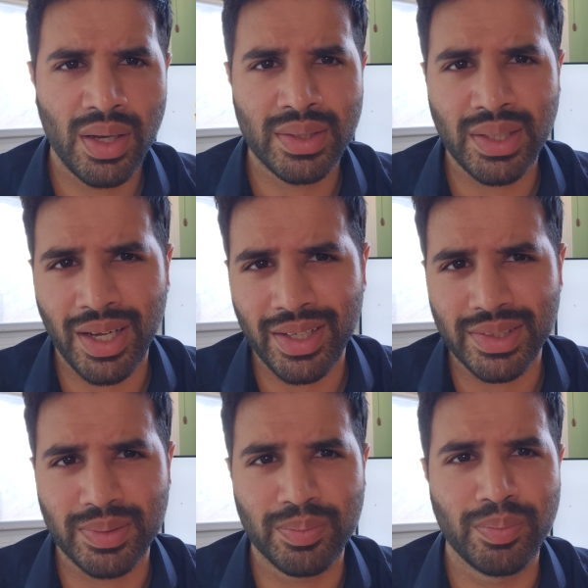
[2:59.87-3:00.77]

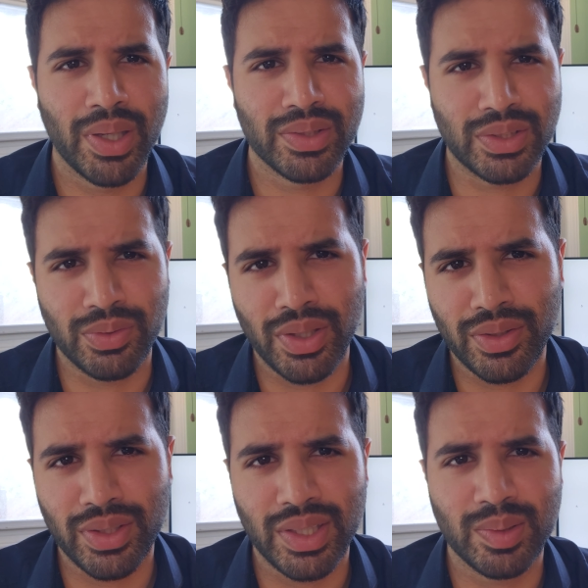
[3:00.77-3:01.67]
Ty's bounced
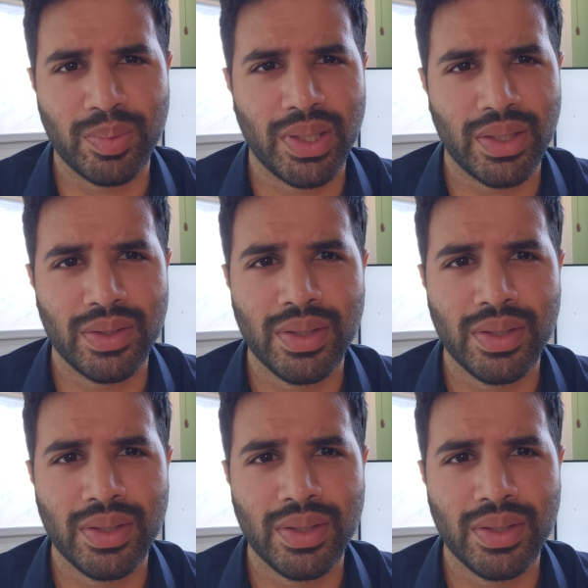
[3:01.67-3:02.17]
around. He's played